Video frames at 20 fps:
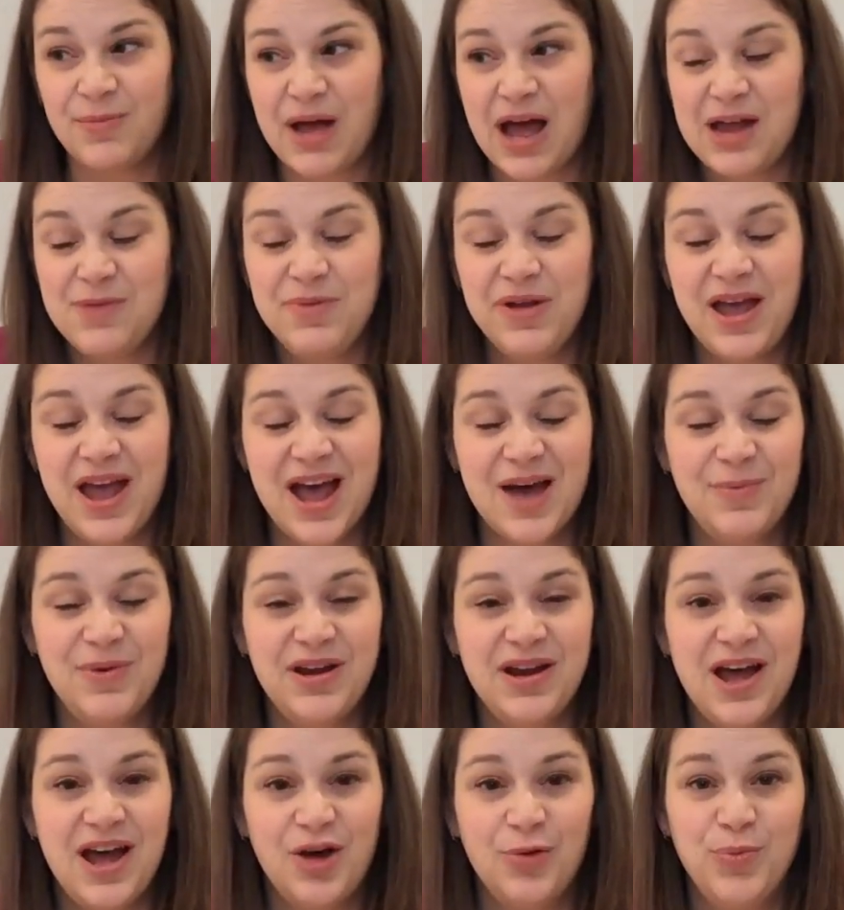I'd be
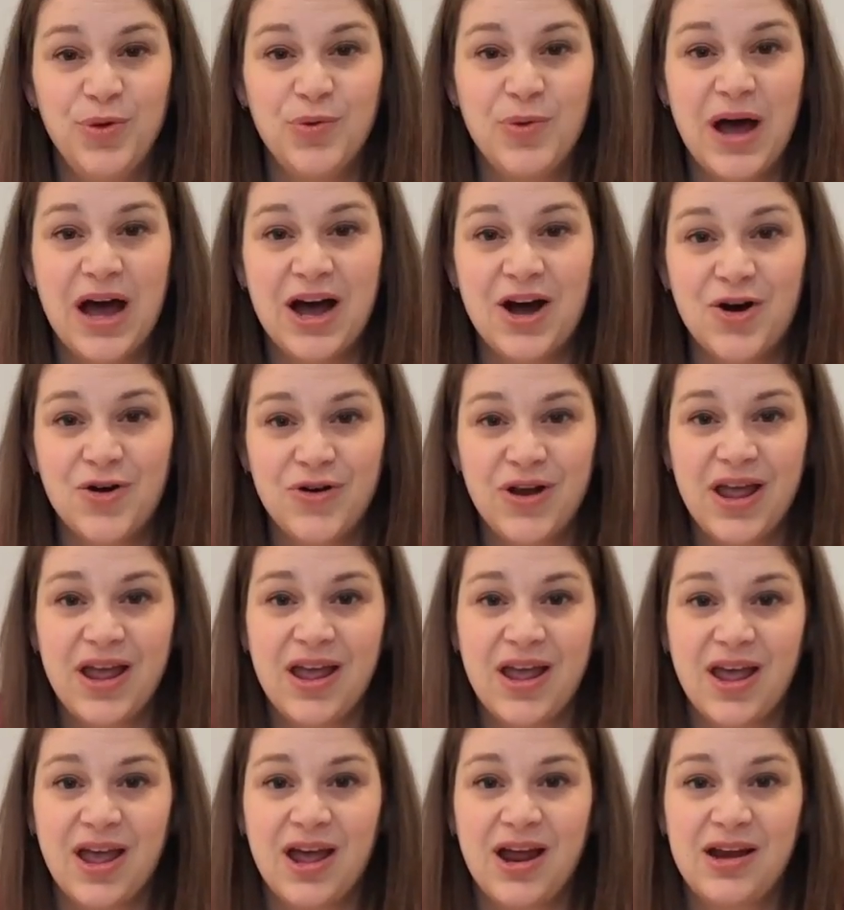happy to help you out
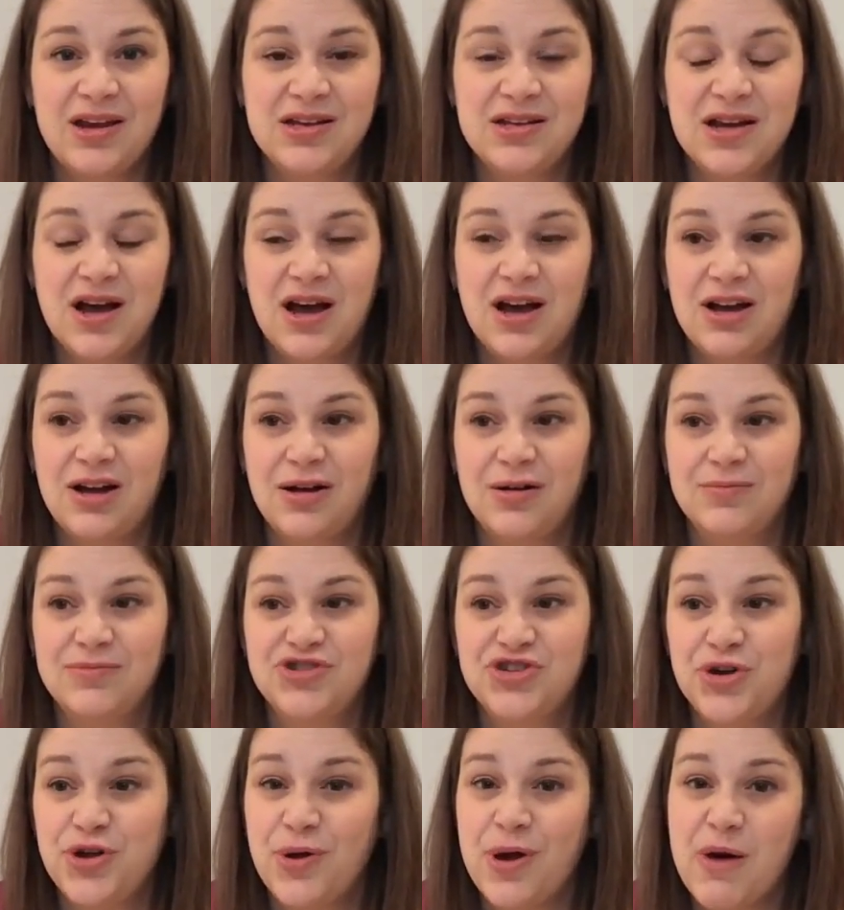and
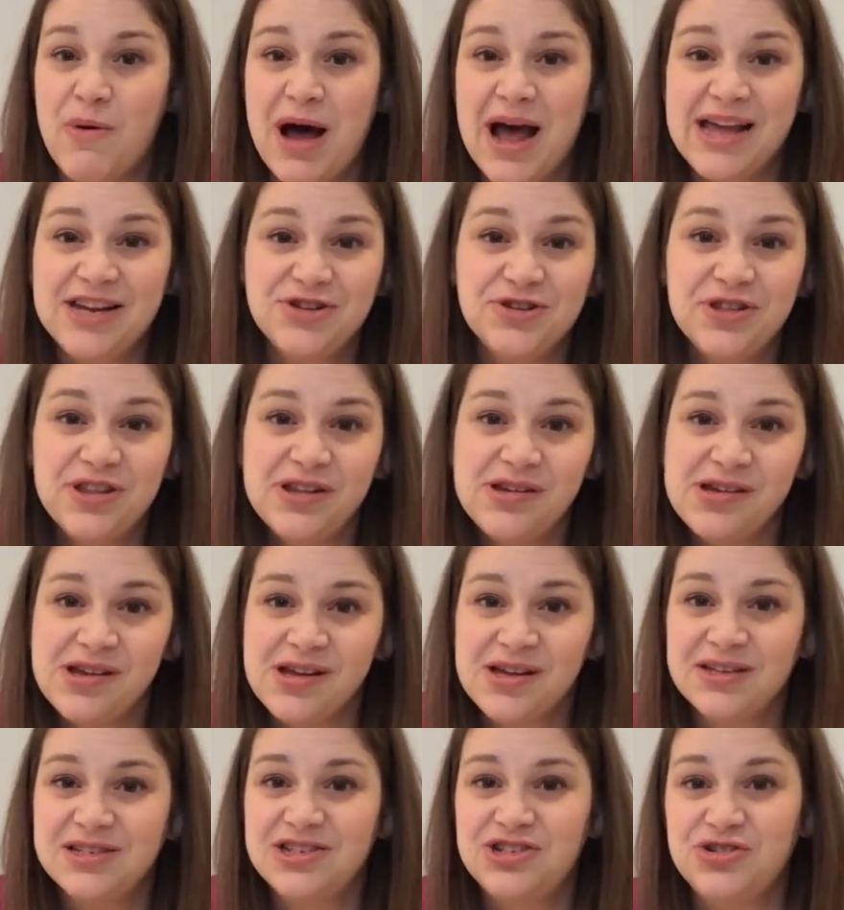show you how I do
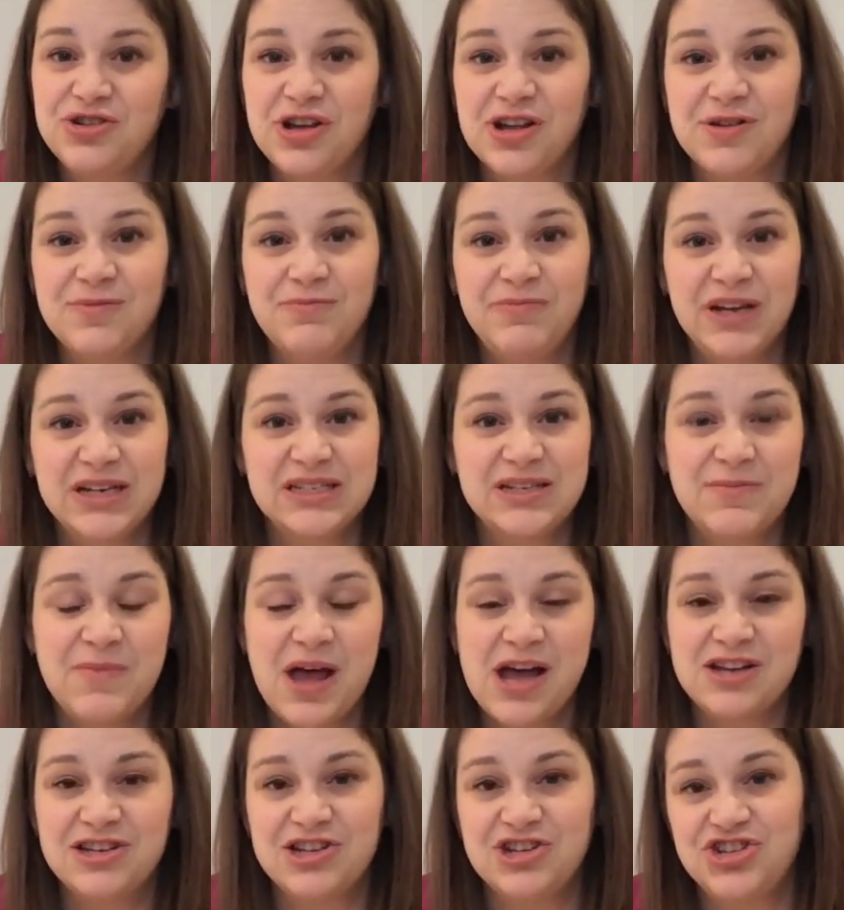things. You can mix and
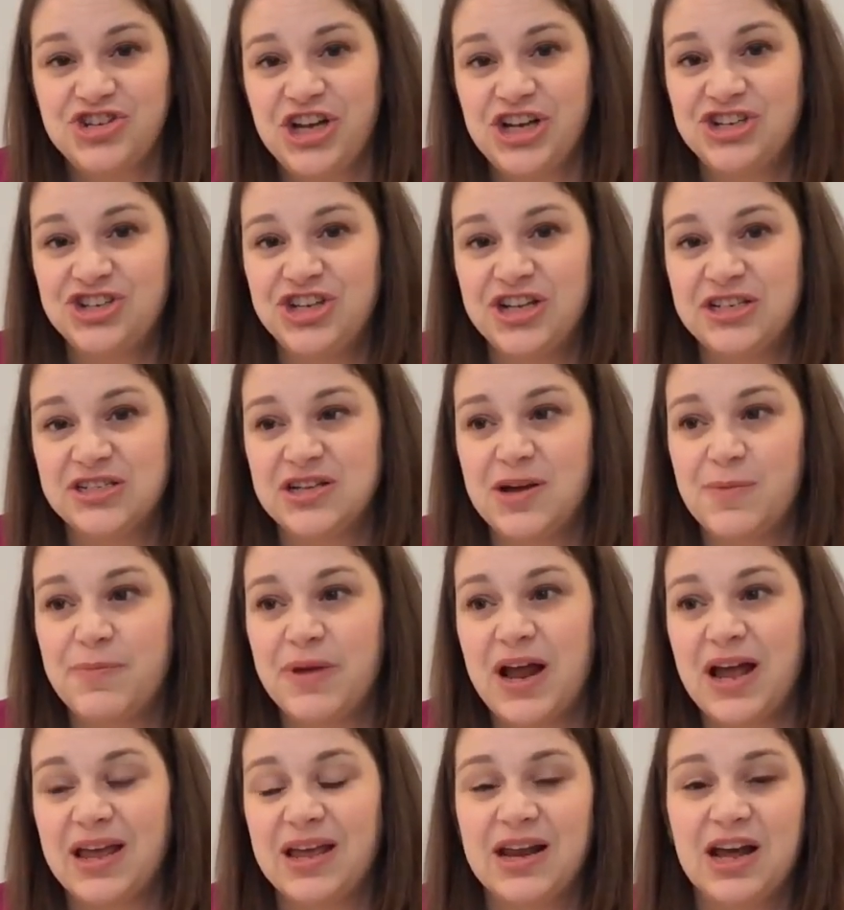match and change things up,
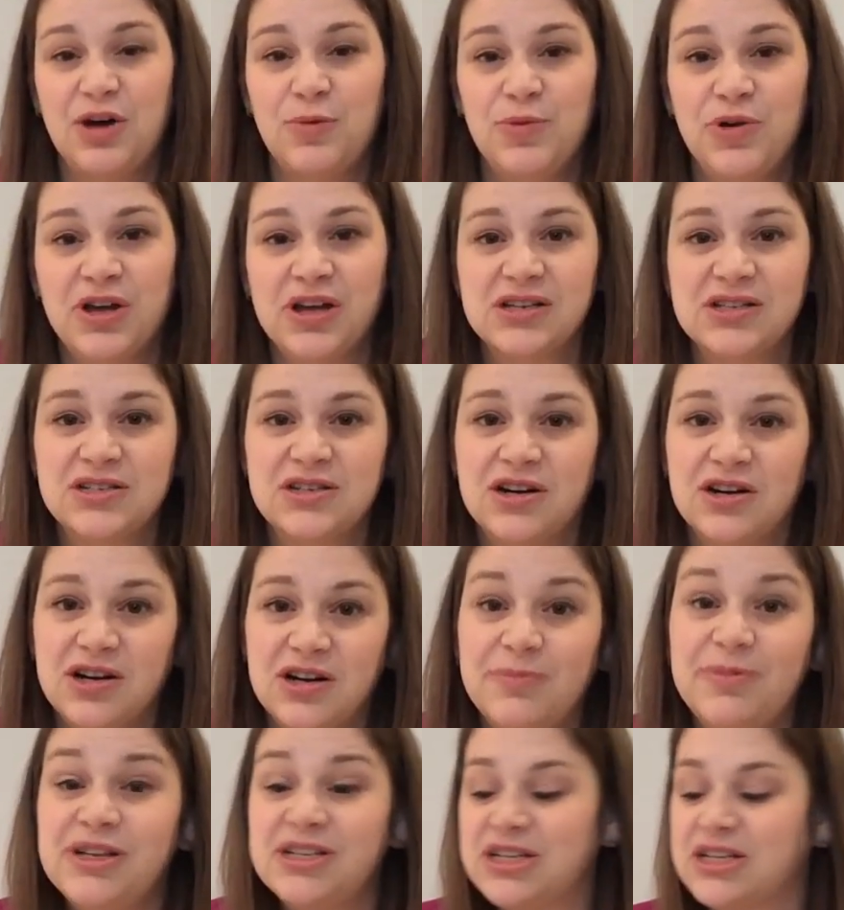but I can help you get
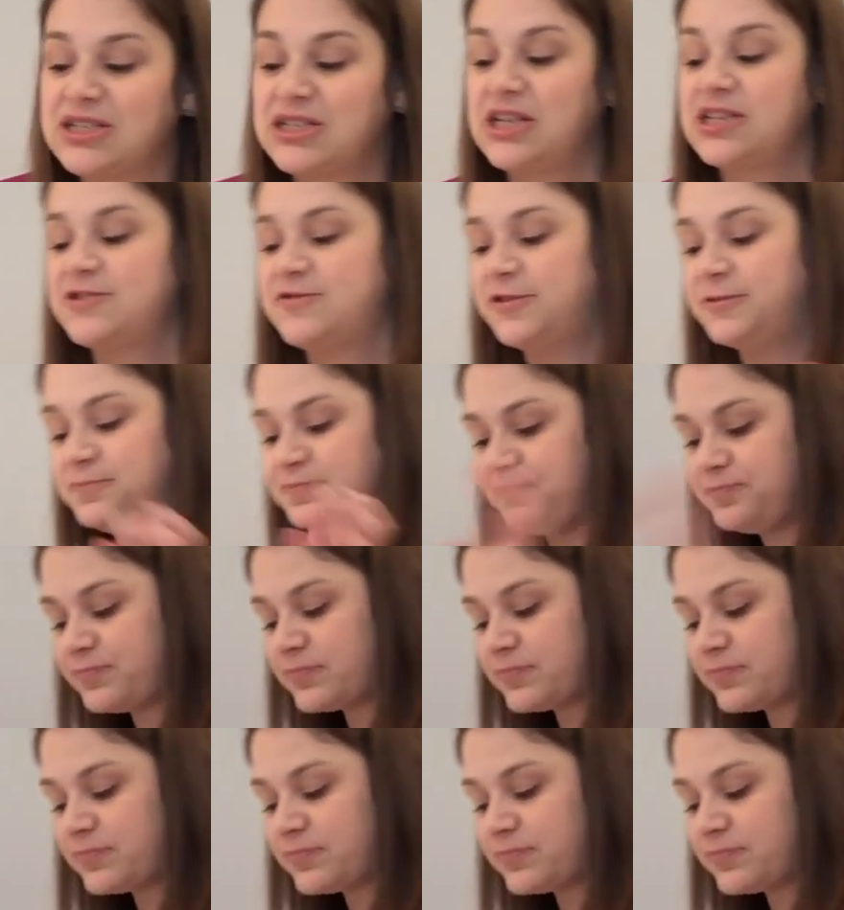started and be successful.